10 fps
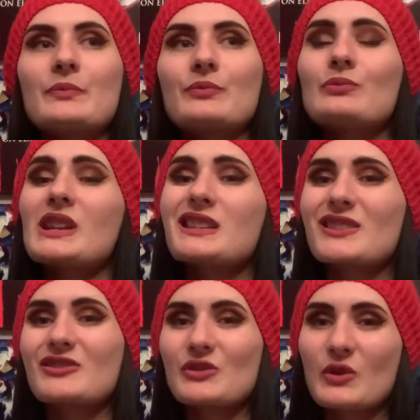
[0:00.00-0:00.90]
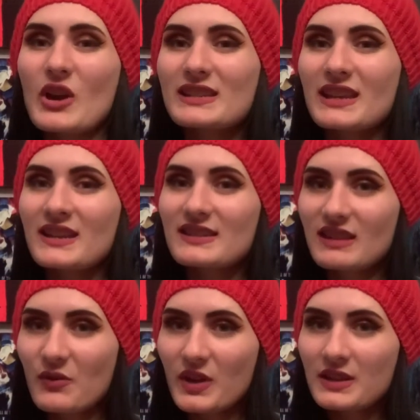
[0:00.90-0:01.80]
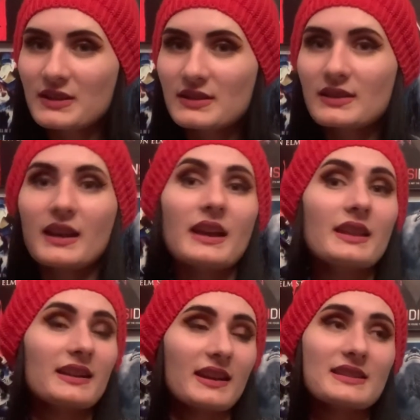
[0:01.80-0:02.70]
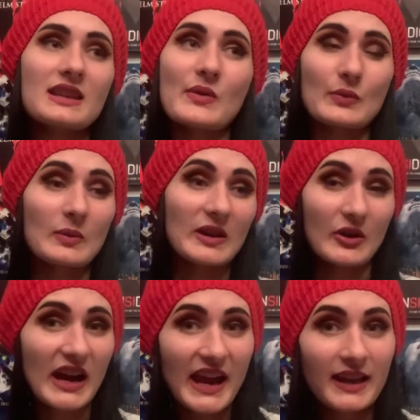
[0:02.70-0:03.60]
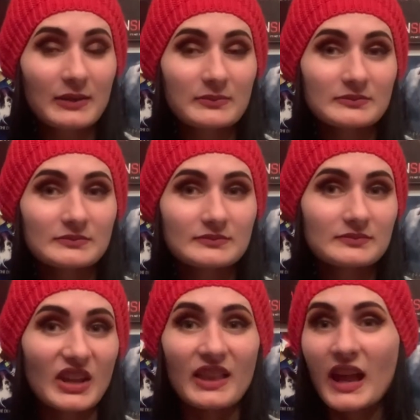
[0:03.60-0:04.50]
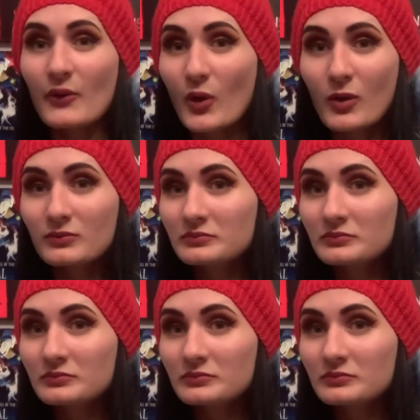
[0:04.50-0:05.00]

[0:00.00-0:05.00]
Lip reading: but he's also not Dan Stevens. I think Dan Stevens would have been great in that role,